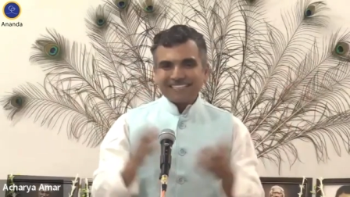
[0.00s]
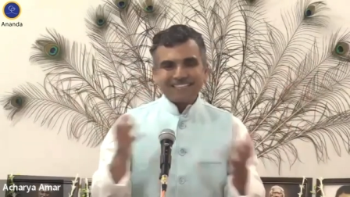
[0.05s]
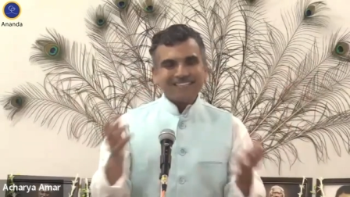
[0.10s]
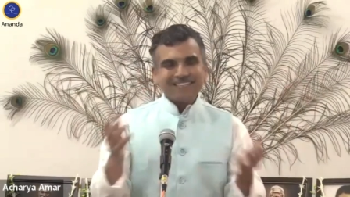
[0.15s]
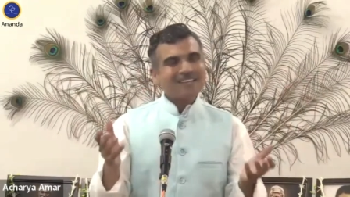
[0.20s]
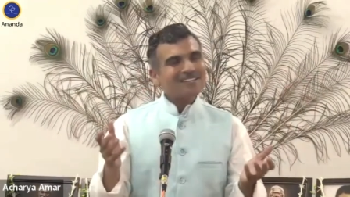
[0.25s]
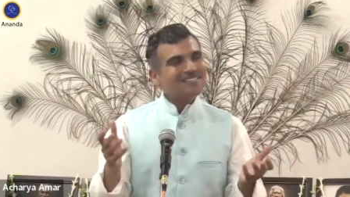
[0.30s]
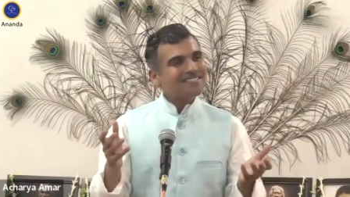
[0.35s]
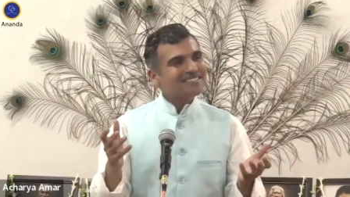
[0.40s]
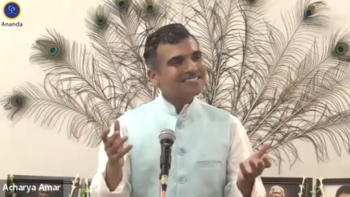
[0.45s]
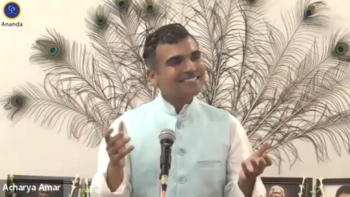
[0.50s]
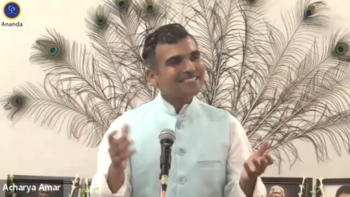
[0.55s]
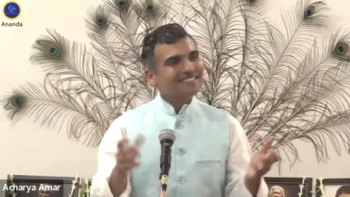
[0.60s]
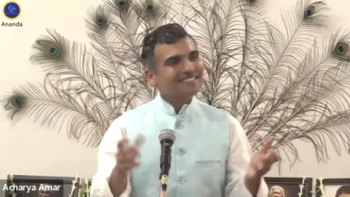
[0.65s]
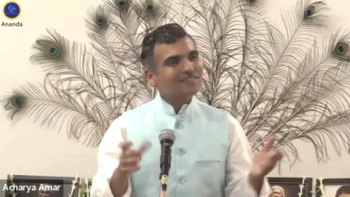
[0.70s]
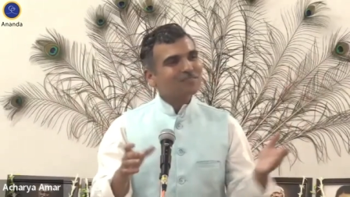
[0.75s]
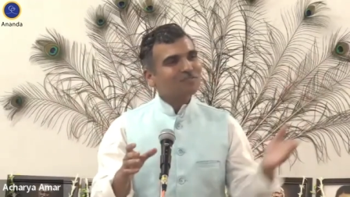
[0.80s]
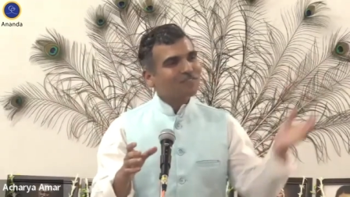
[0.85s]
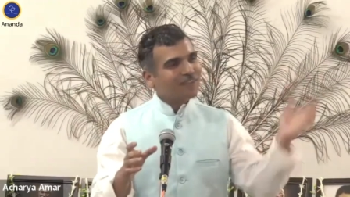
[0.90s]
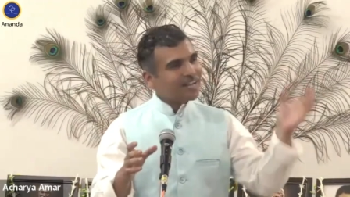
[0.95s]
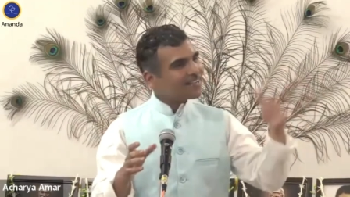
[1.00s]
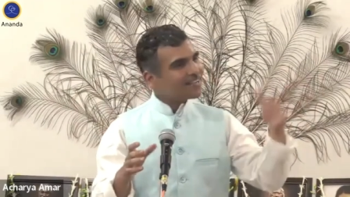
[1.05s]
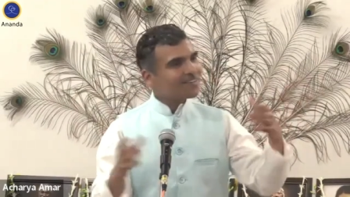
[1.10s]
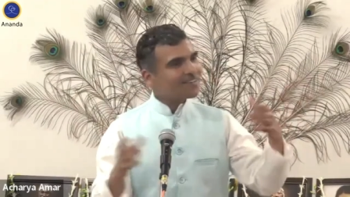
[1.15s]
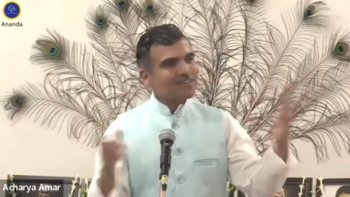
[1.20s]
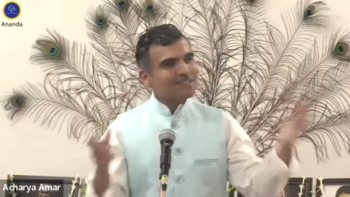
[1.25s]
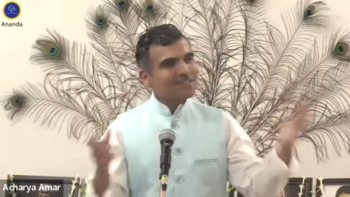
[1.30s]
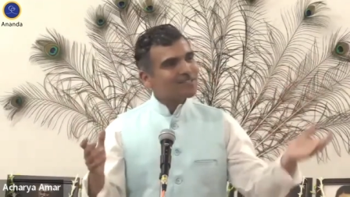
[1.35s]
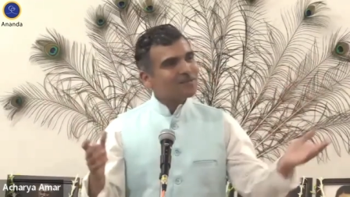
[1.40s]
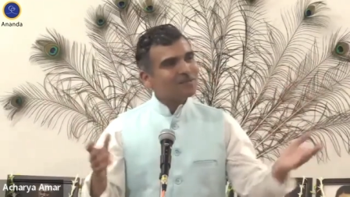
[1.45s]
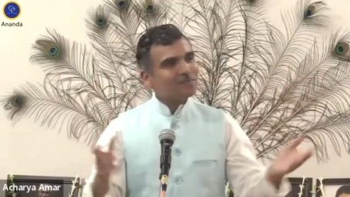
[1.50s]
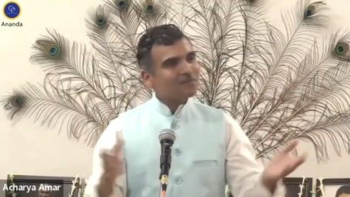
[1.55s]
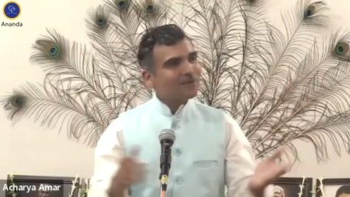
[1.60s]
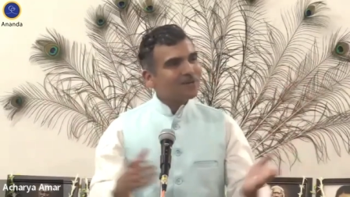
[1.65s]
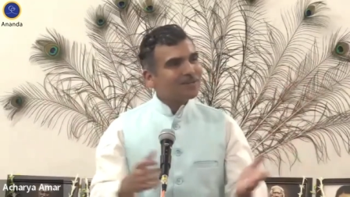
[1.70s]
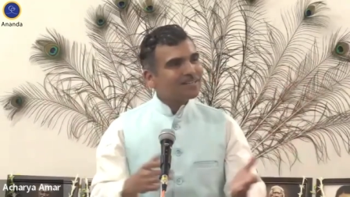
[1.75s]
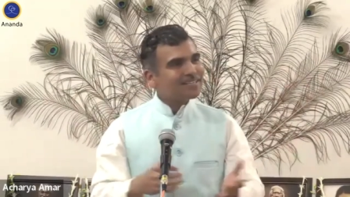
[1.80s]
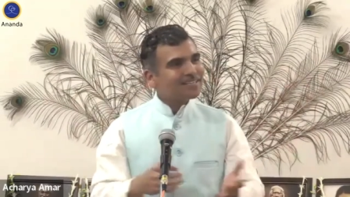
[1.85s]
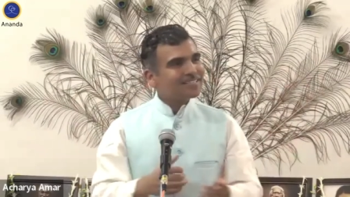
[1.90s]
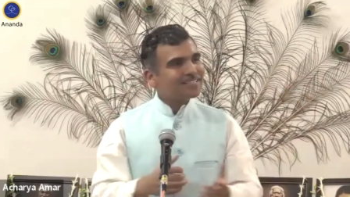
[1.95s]
Doesn't. The fire doesn't
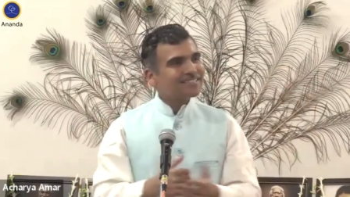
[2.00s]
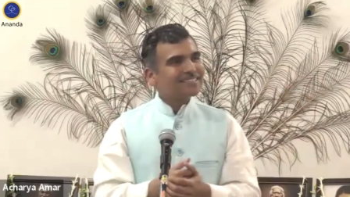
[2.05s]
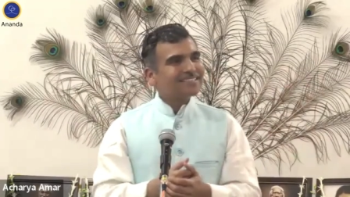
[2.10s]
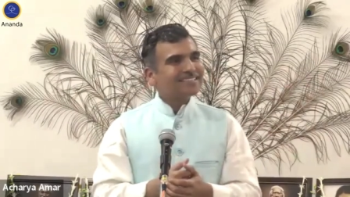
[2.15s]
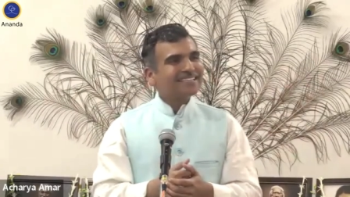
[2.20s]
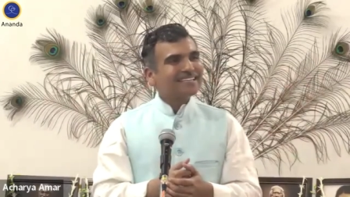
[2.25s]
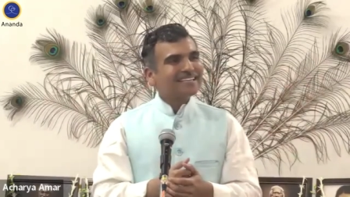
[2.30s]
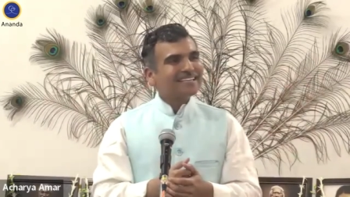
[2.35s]
burn it.